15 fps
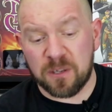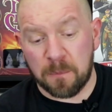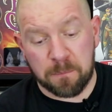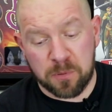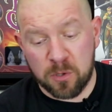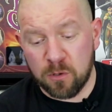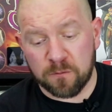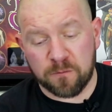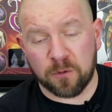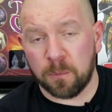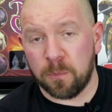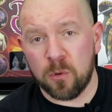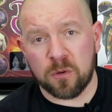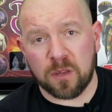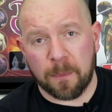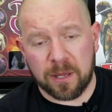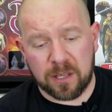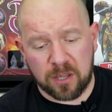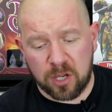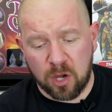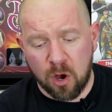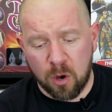beautiful book. I mean,
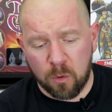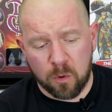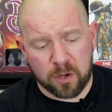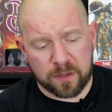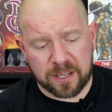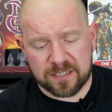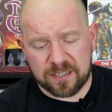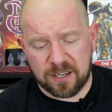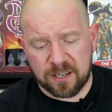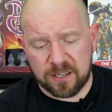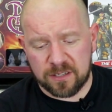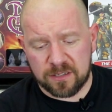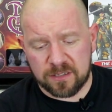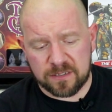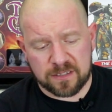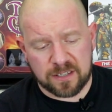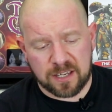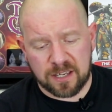the artwork that's in it, and